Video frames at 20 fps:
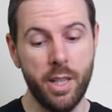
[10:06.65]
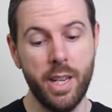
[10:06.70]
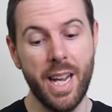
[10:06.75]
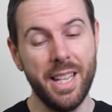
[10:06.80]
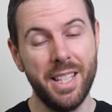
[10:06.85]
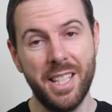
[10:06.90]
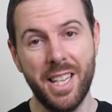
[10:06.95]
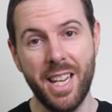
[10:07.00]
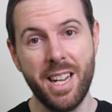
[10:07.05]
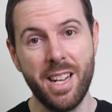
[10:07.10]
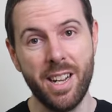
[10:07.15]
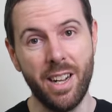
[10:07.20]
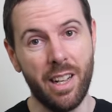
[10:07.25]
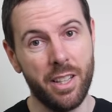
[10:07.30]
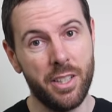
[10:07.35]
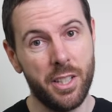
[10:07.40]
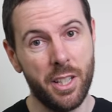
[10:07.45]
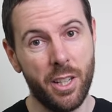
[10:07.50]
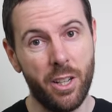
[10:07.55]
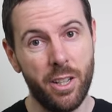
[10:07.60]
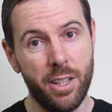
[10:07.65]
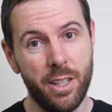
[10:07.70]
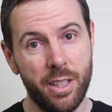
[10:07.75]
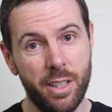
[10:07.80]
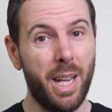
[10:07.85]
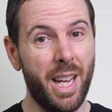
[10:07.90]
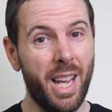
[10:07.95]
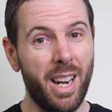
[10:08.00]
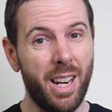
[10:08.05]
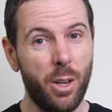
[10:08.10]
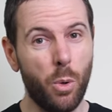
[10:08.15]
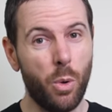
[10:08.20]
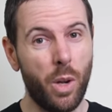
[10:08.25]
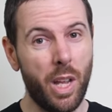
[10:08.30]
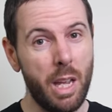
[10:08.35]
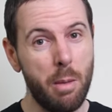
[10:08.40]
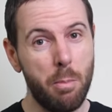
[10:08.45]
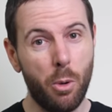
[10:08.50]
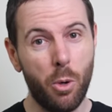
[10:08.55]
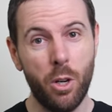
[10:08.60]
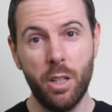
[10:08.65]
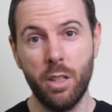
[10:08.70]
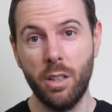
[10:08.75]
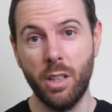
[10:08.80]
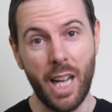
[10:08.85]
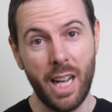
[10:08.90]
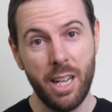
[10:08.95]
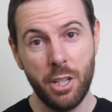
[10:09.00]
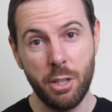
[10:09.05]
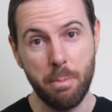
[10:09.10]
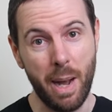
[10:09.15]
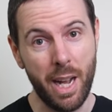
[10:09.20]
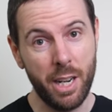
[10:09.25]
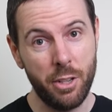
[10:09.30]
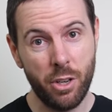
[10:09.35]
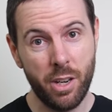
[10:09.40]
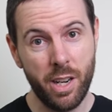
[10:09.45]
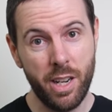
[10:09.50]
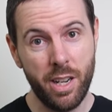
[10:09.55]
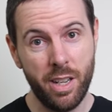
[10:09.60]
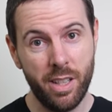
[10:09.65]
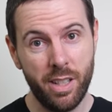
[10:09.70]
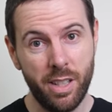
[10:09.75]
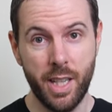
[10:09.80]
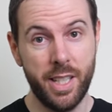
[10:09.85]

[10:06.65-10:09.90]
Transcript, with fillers: an SD card slot, mechanical keyboard, large battery,